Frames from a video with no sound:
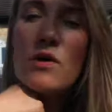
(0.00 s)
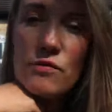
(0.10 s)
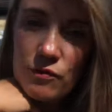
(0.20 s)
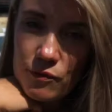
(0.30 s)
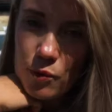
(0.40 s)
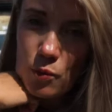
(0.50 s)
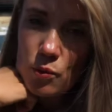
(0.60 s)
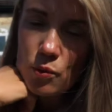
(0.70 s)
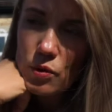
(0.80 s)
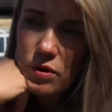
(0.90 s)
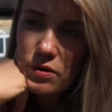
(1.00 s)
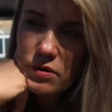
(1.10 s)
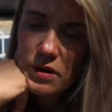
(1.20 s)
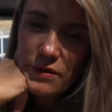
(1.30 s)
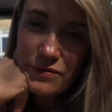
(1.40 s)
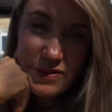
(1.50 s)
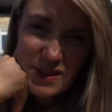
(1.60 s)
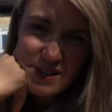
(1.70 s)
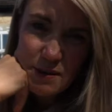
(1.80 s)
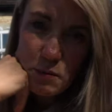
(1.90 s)
for the
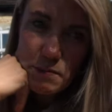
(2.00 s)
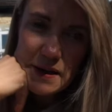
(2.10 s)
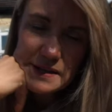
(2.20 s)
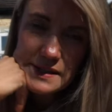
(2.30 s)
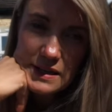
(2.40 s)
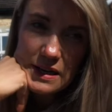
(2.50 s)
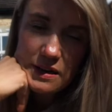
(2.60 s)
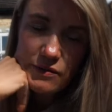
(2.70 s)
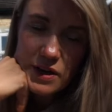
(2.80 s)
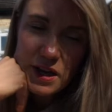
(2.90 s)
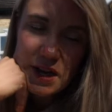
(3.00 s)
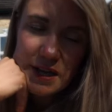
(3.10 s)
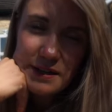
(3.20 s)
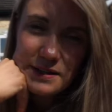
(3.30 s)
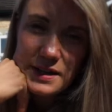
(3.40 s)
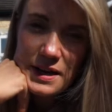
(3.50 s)
summer, basically, if I can.